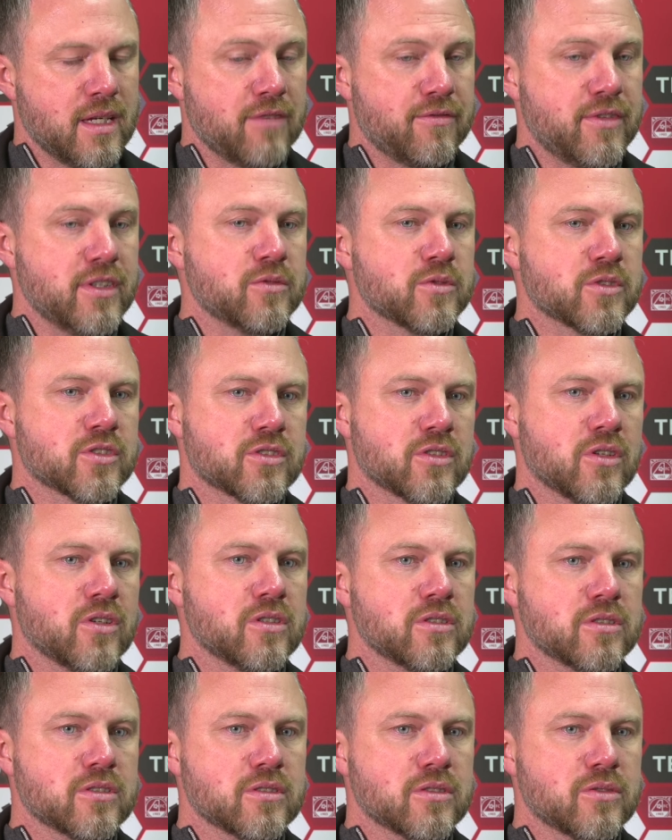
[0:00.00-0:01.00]
I think we
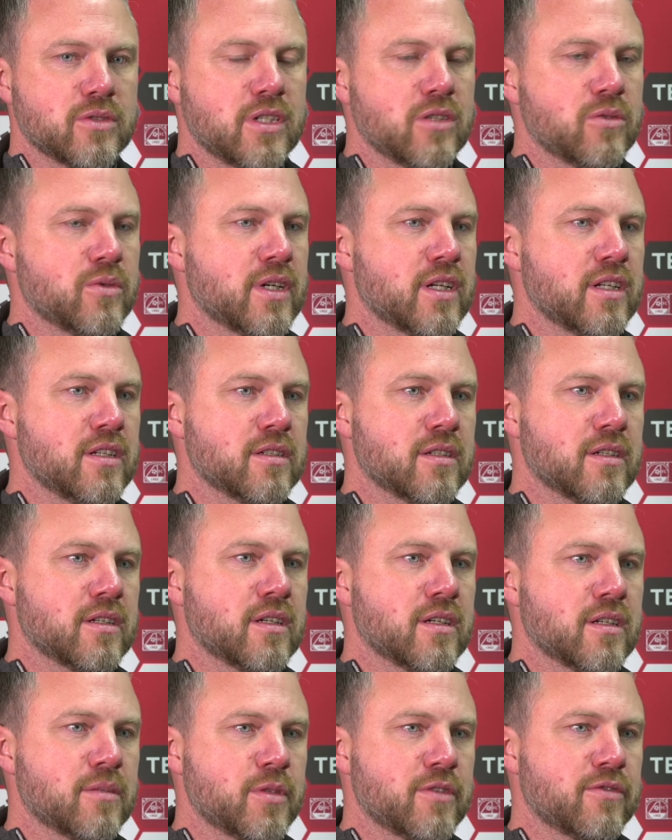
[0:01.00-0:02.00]
start really well
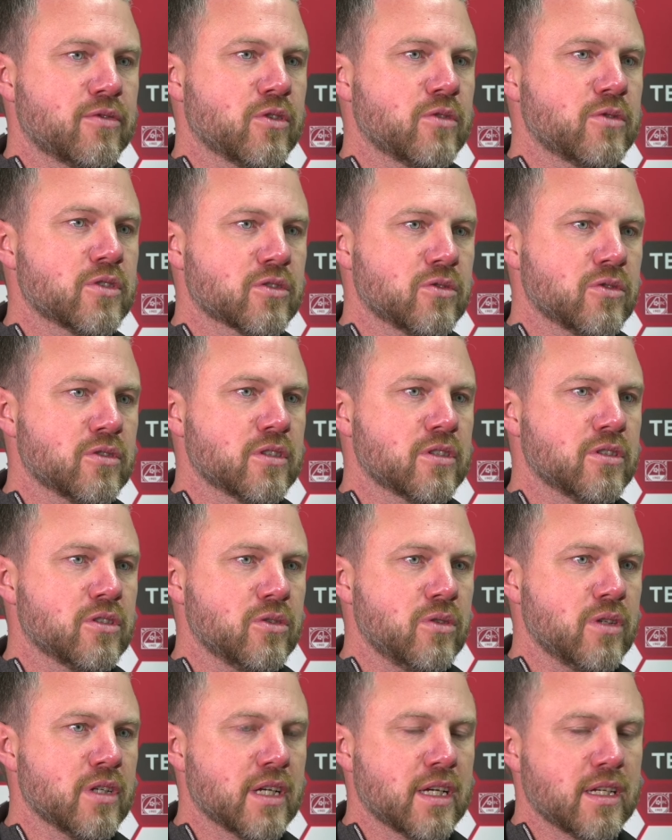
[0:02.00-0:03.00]
uh, before we score the
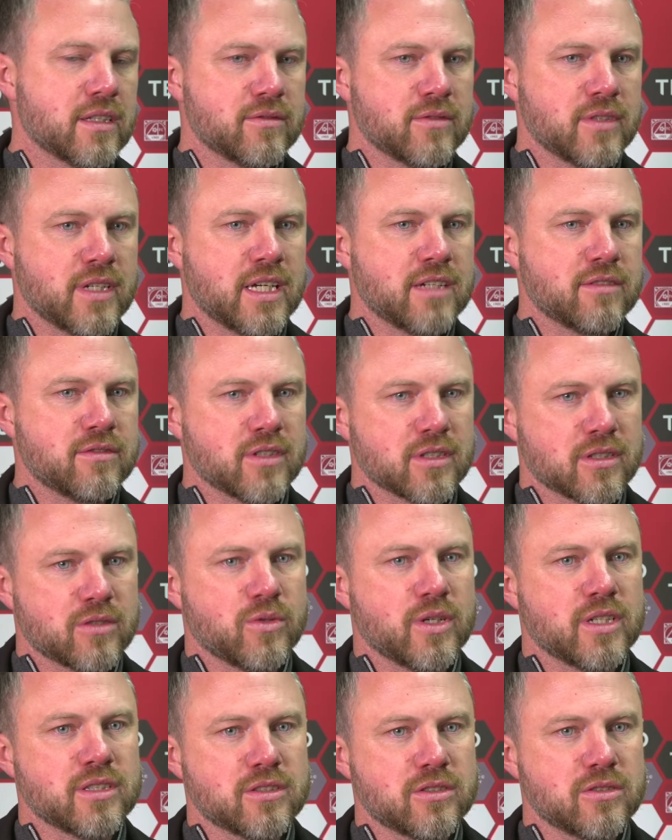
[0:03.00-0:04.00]
goal and we have a
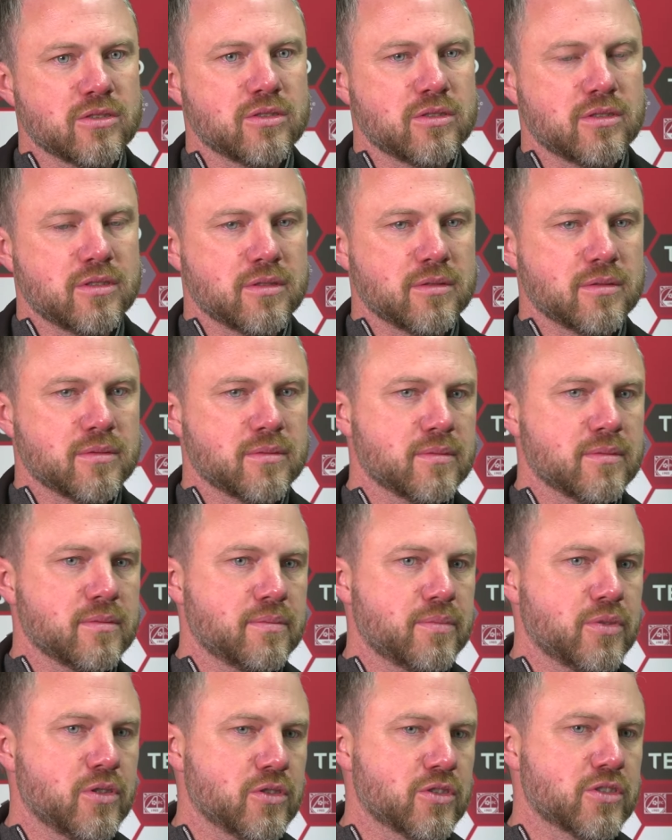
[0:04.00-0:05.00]
quite good
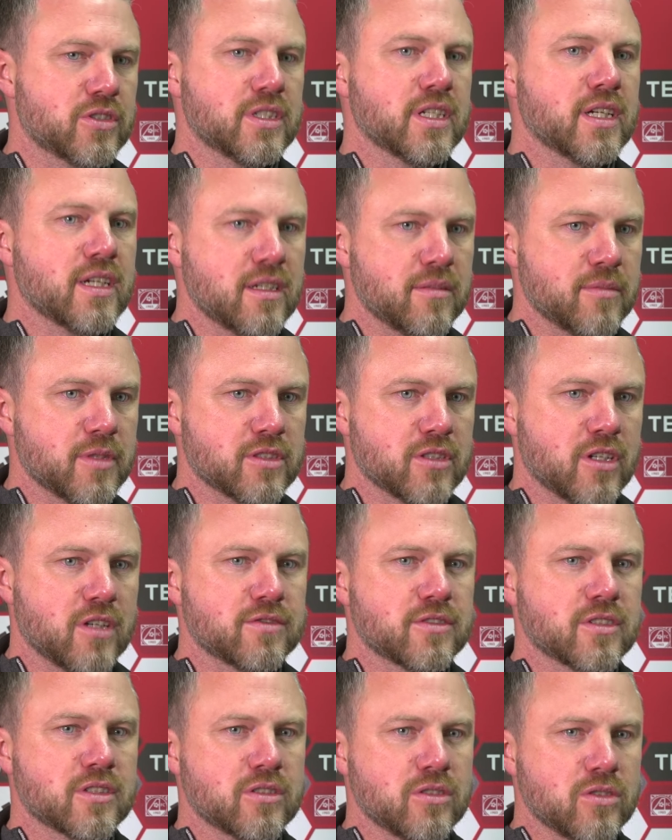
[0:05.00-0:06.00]
push there. But
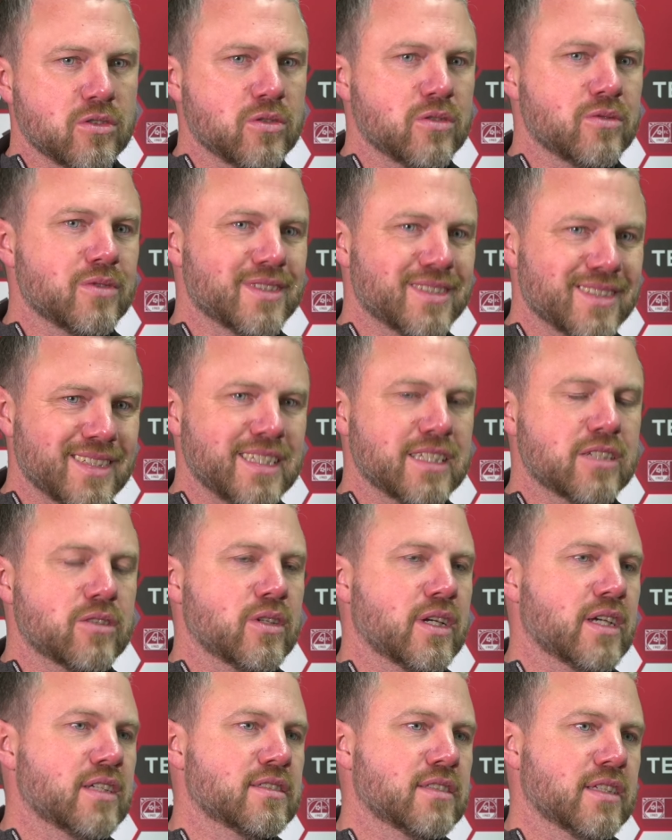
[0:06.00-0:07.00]
after the goal, we
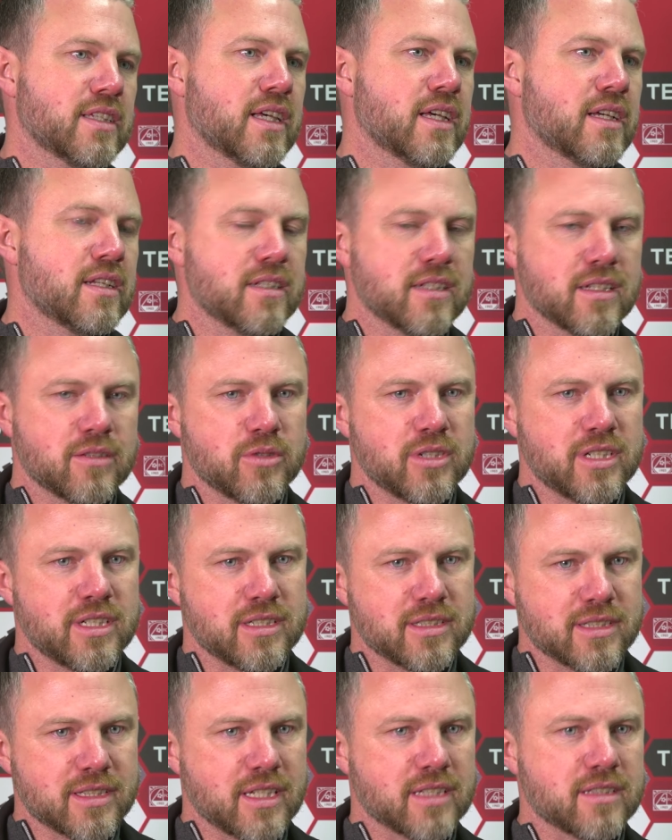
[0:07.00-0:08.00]
equalized again and we
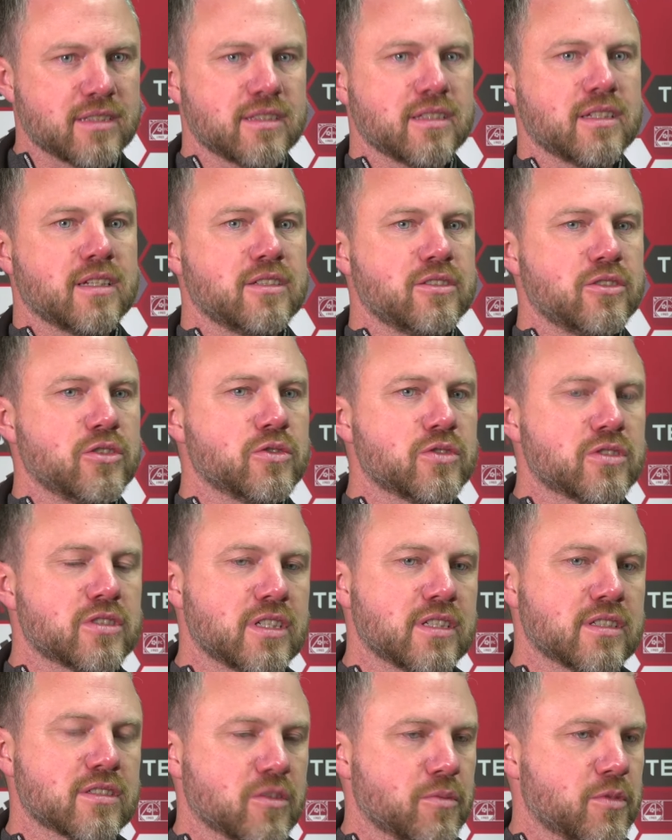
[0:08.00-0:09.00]
didn't get uh, use
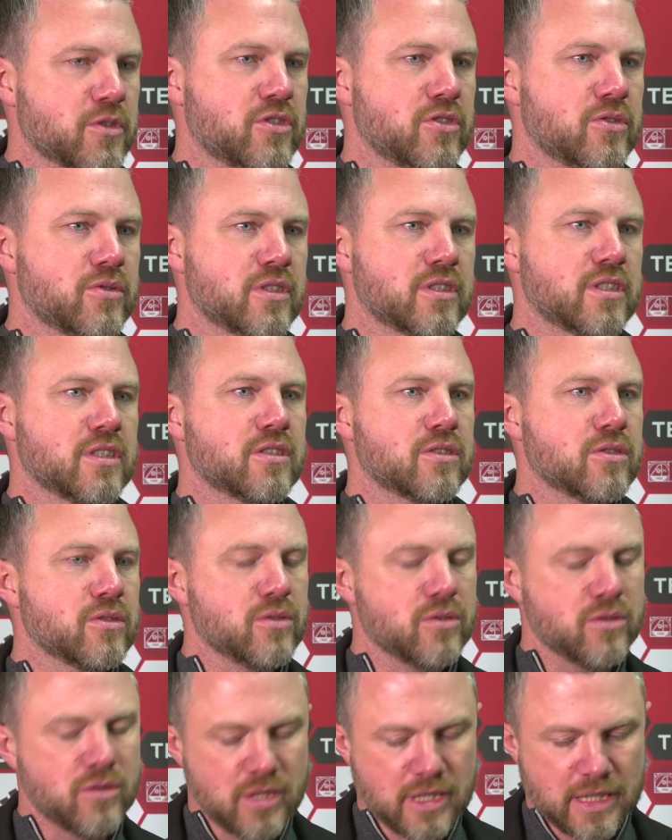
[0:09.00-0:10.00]
this opportunity
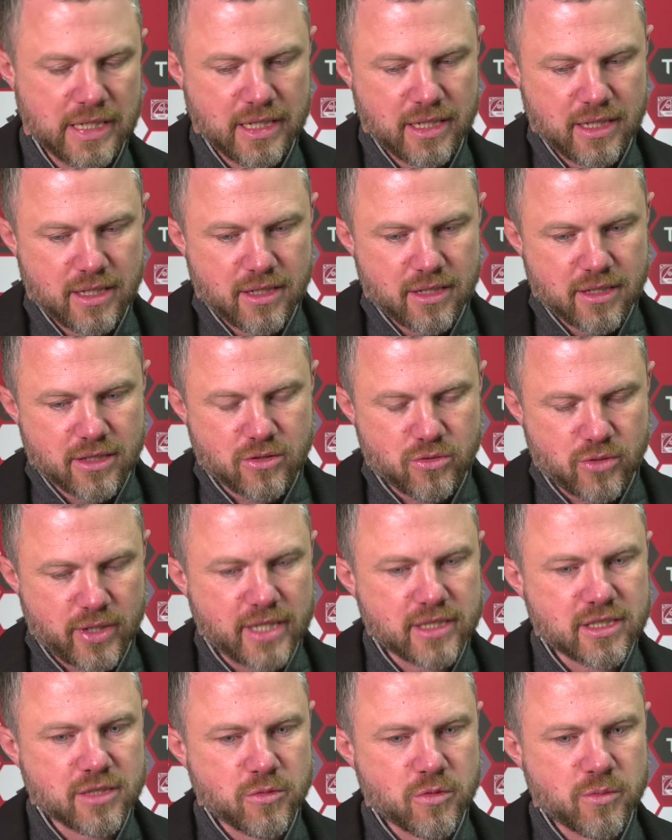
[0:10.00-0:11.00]
to
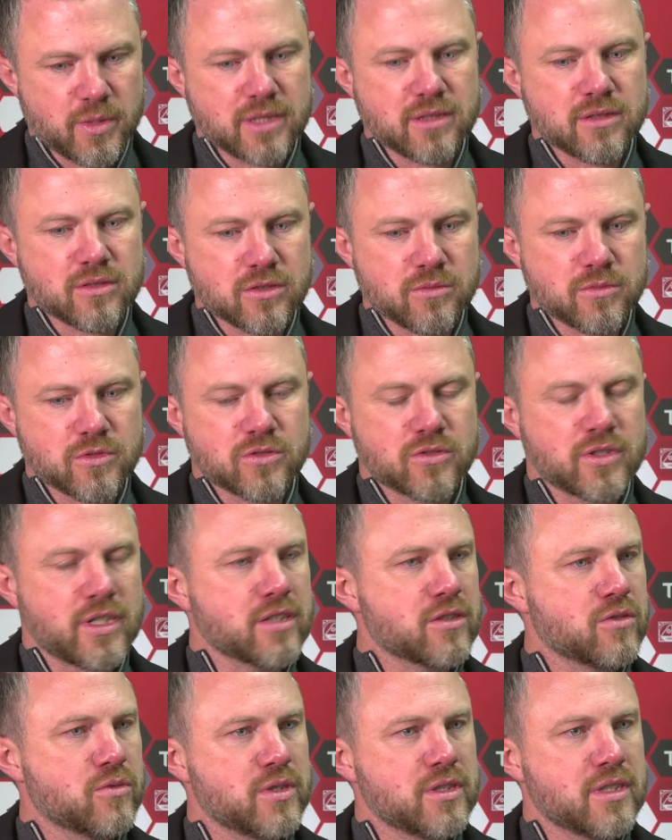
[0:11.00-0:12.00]
create the momentum to try
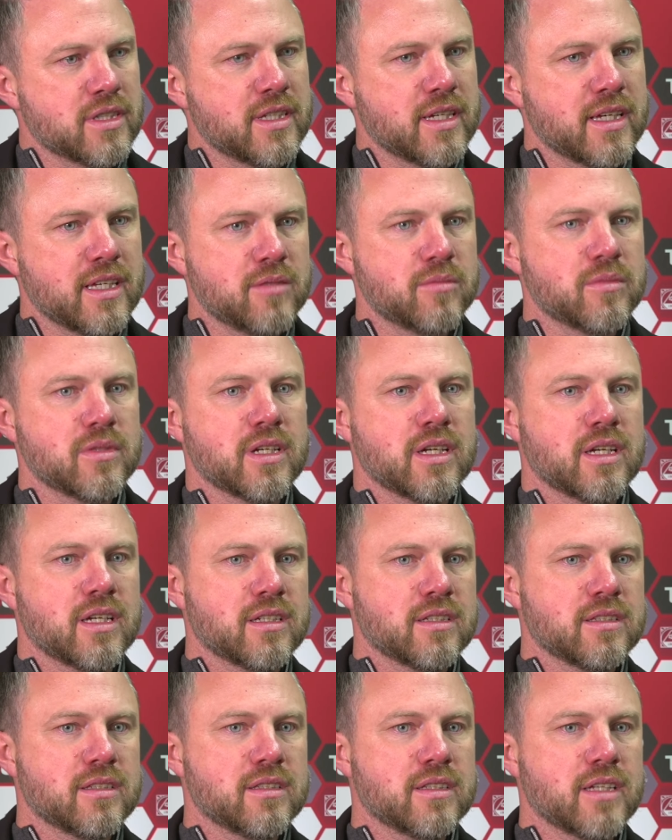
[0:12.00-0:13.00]
to win the game.
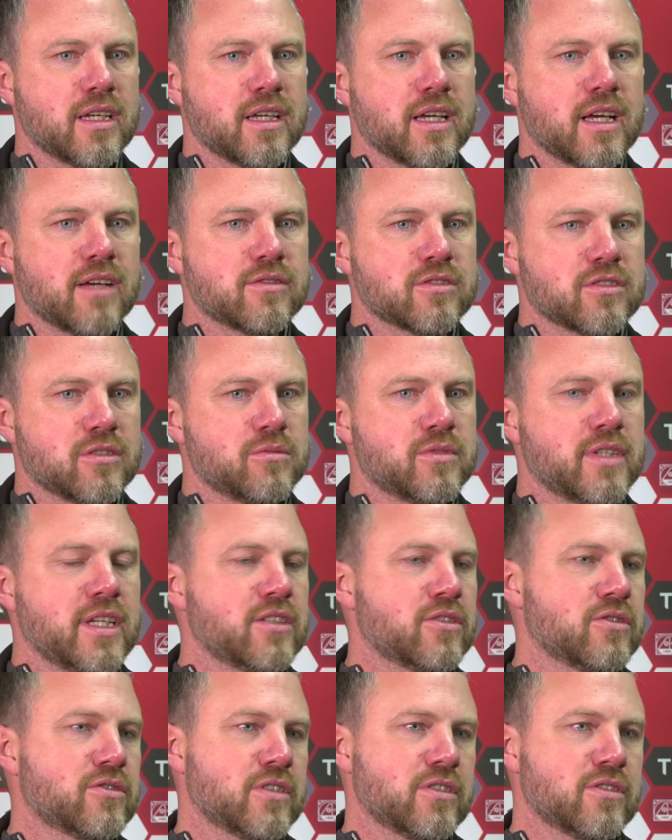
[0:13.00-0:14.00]
And they have some
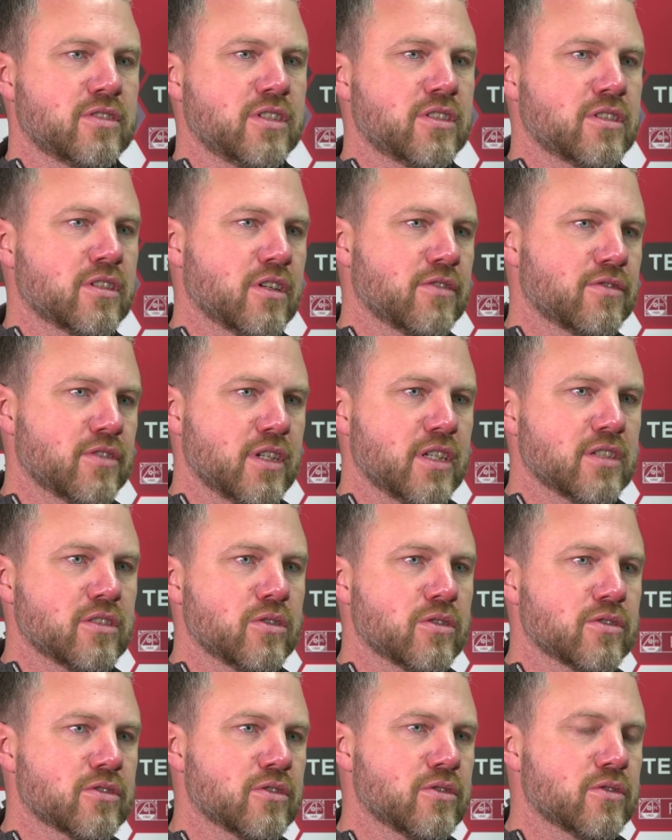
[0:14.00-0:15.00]
dangerous transition after that
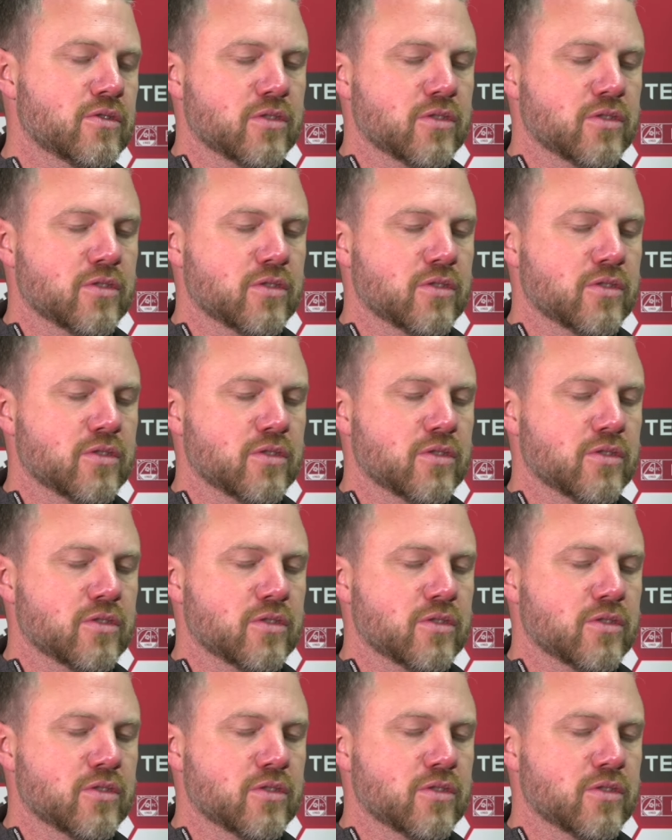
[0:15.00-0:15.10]
also.